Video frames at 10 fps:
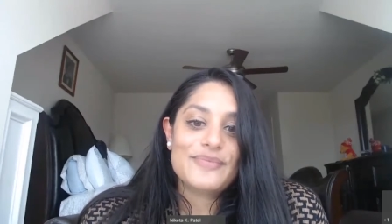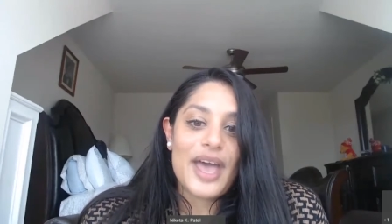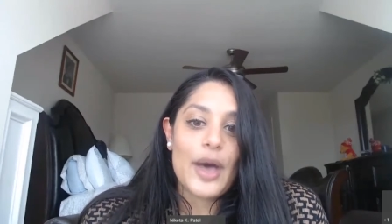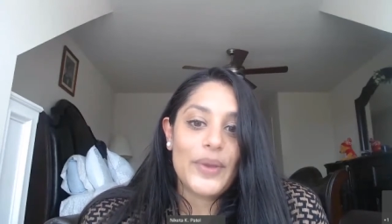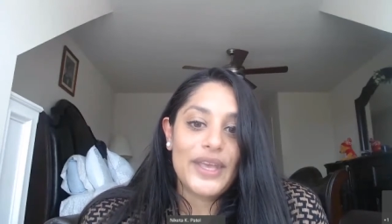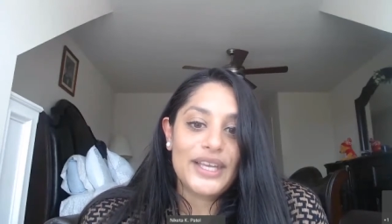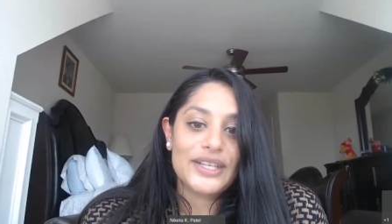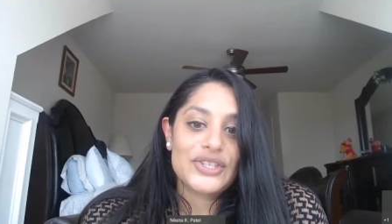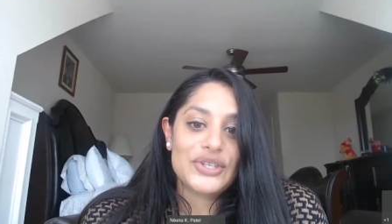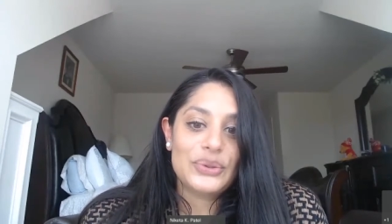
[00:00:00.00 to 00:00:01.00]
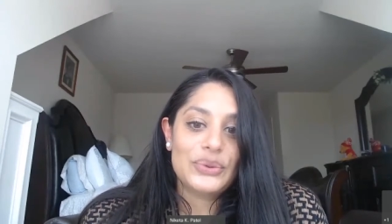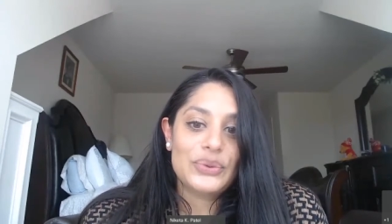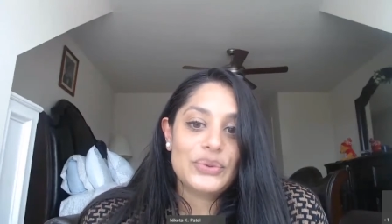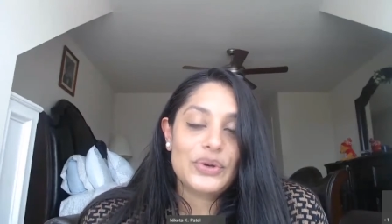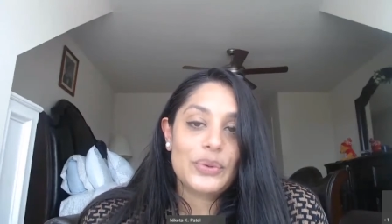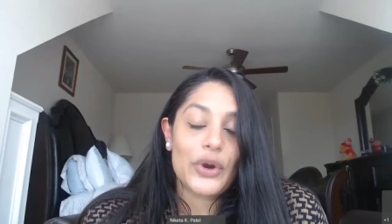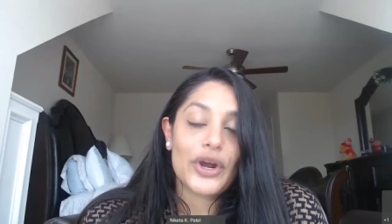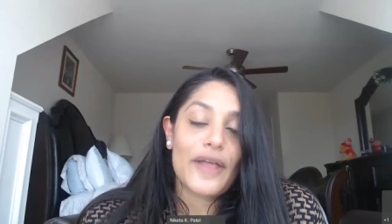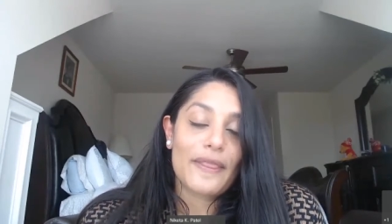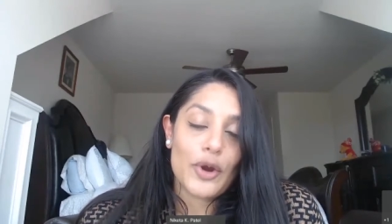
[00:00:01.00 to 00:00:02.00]
helping to
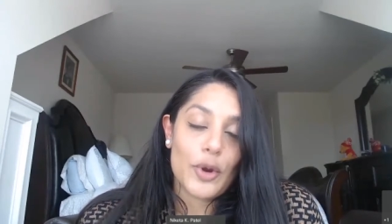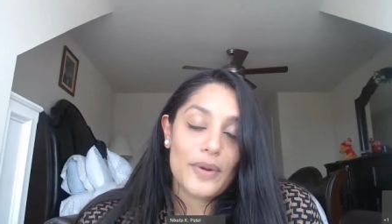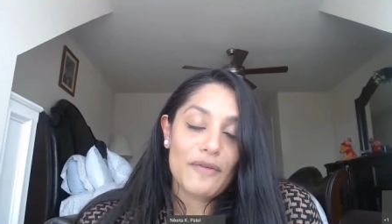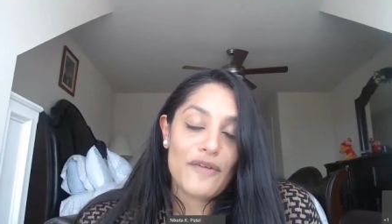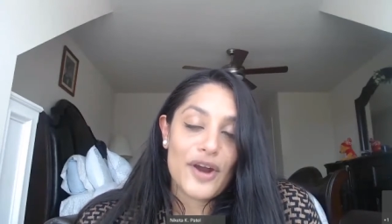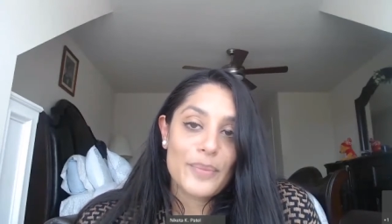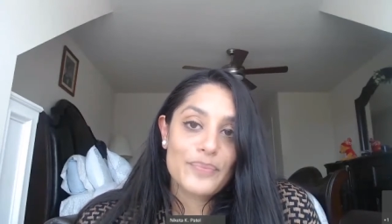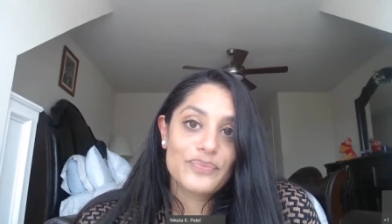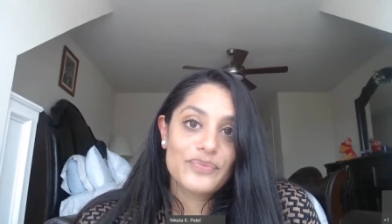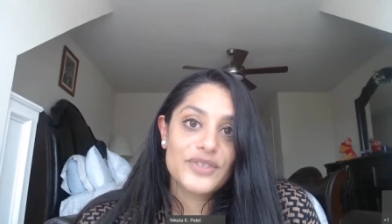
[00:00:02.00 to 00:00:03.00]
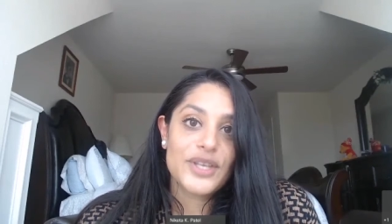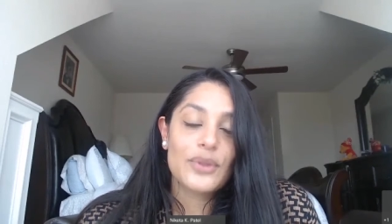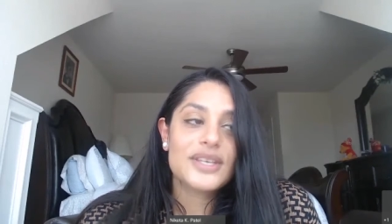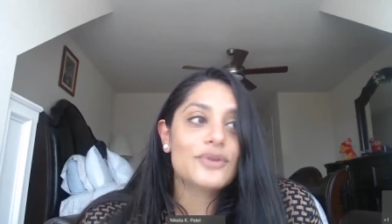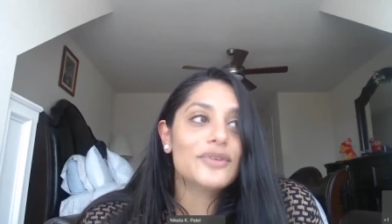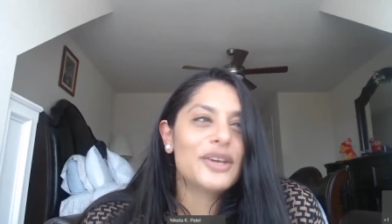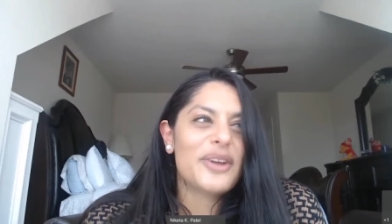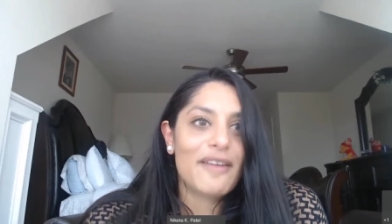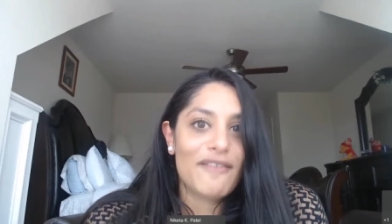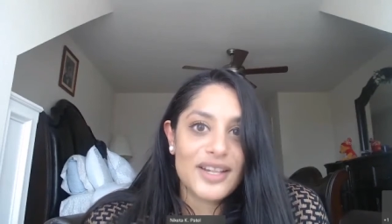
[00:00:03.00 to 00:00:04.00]
work on their urban farm. So these are really
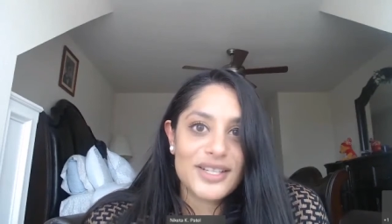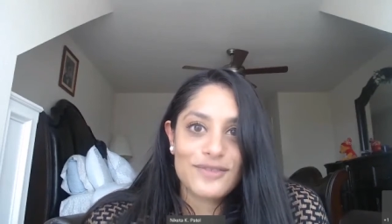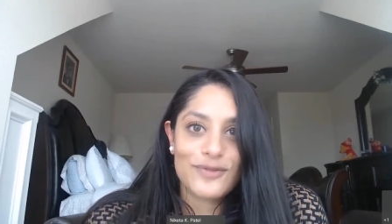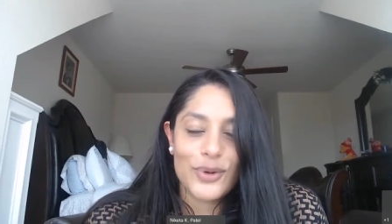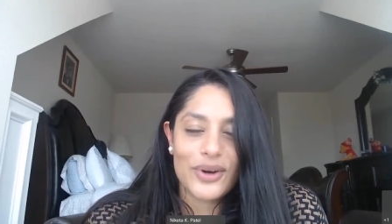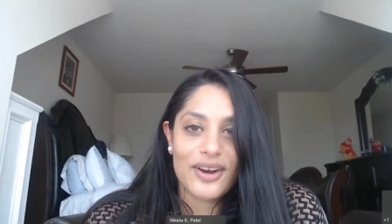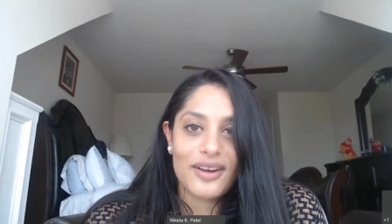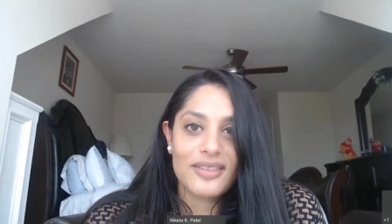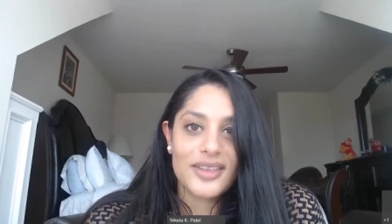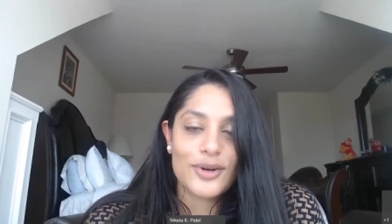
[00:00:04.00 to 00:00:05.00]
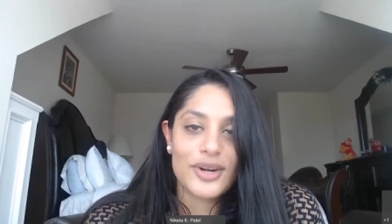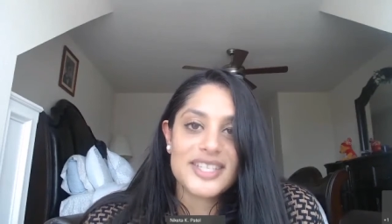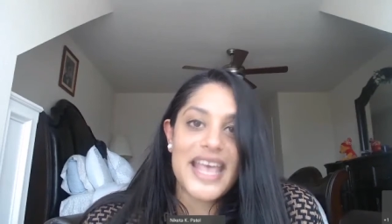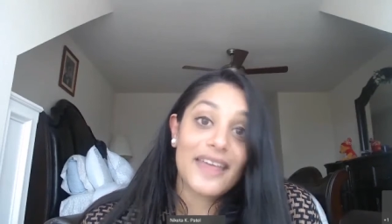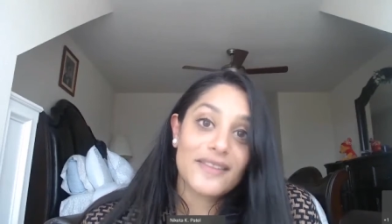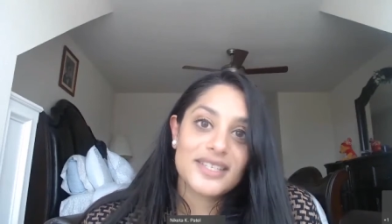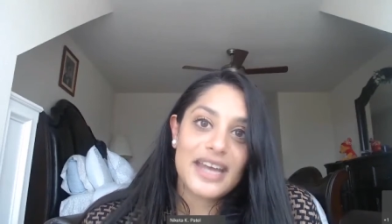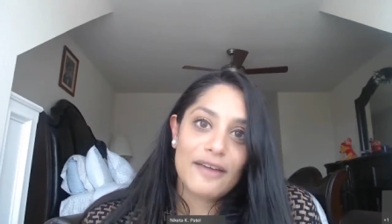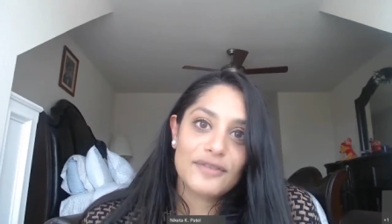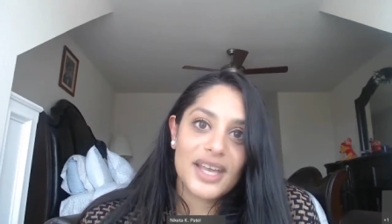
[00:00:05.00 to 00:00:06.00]
great events for the attorneys and the
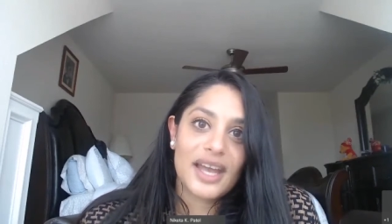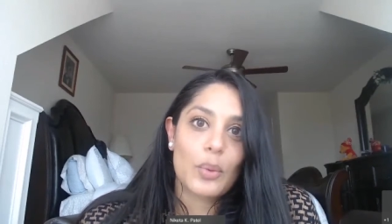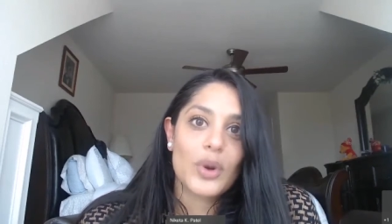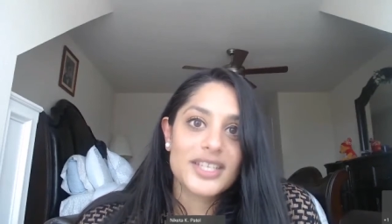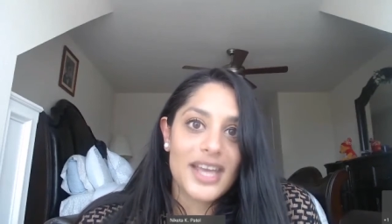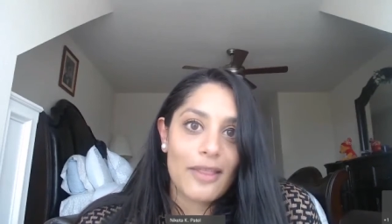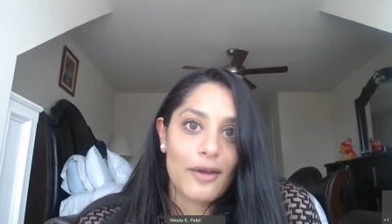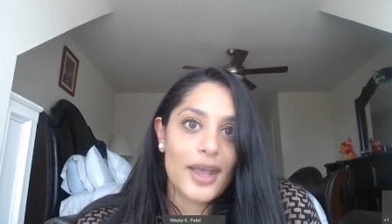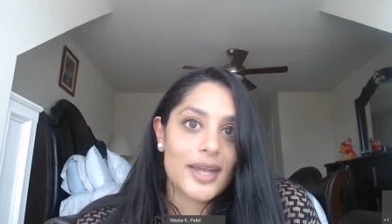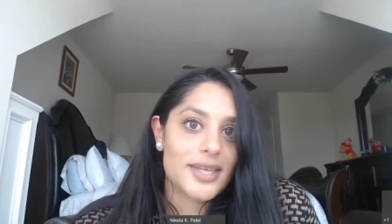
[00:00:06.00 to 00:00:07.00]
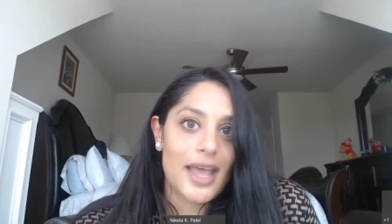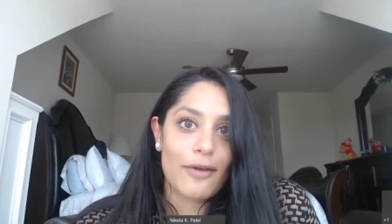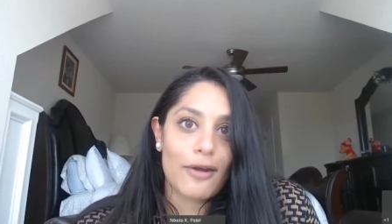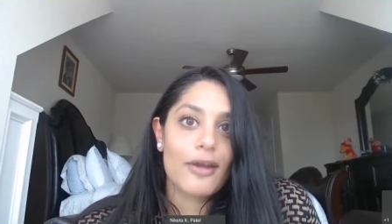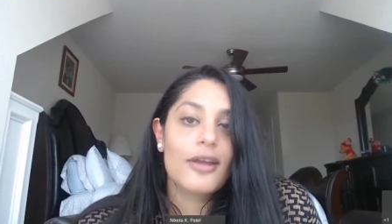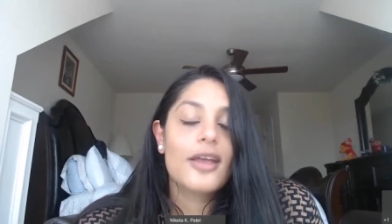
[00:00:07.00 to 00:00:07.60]
staff to kind of work together, get together